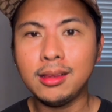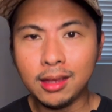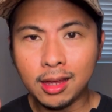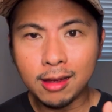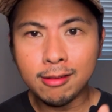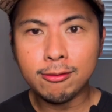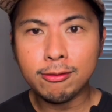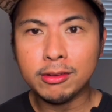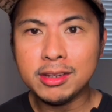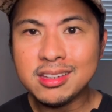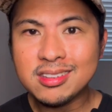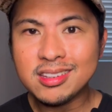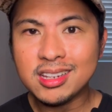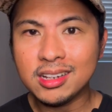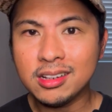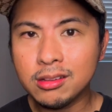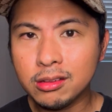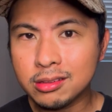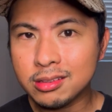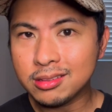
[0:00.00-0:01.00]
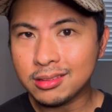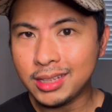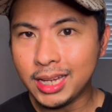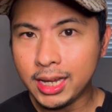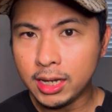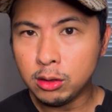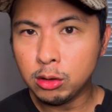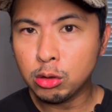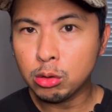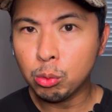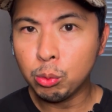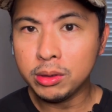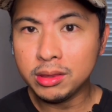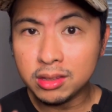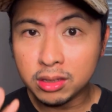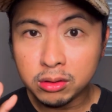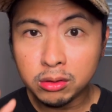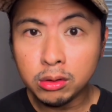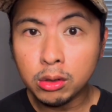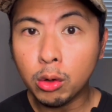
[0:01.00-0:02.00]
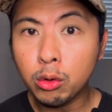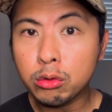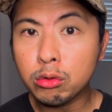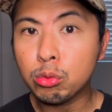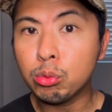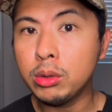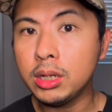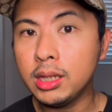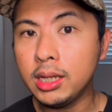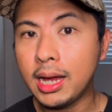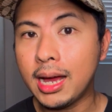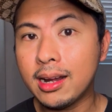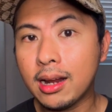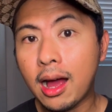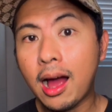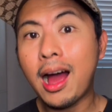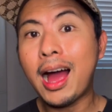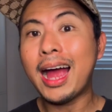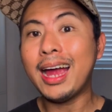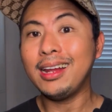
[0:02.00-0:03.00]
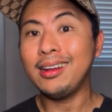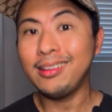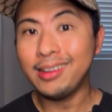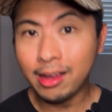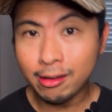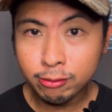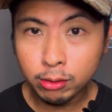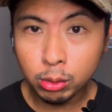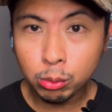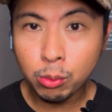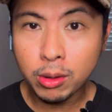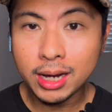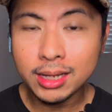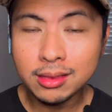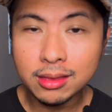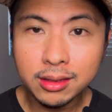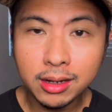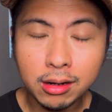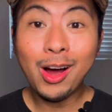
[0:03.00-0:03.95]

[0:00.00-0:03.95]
every single stage with the notes really at a high level right there.